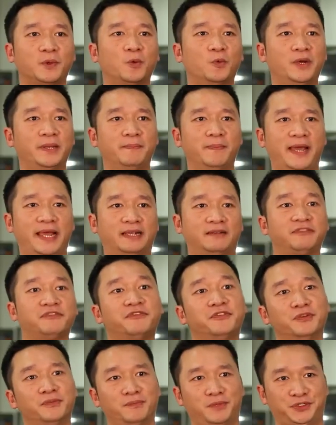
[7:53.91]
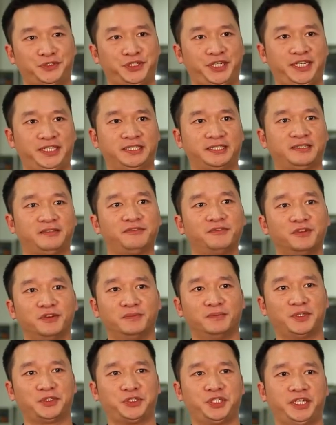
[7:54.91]
We make food machines.
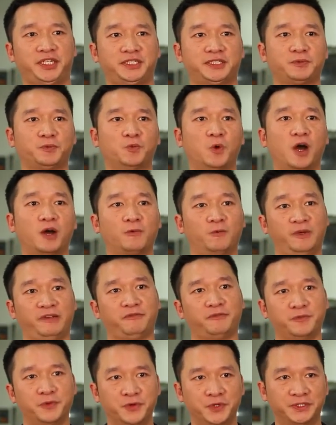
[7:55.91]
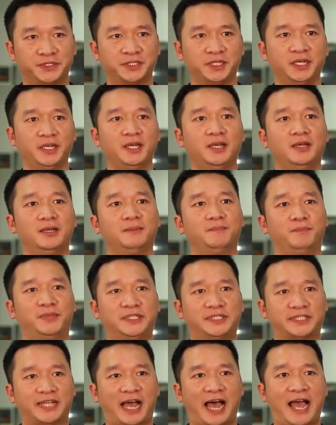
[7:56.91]
Food machines work with food.
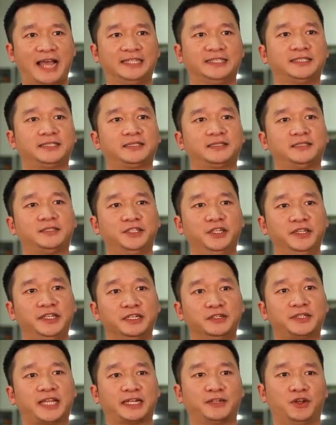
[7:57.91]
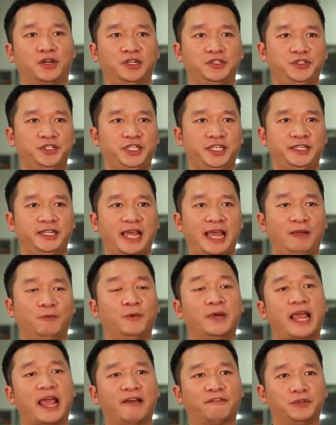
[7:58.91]
Besides the new technology that
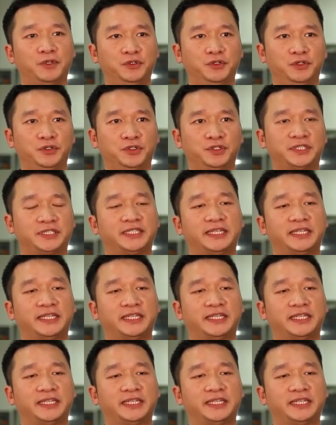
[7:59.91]
we have to use,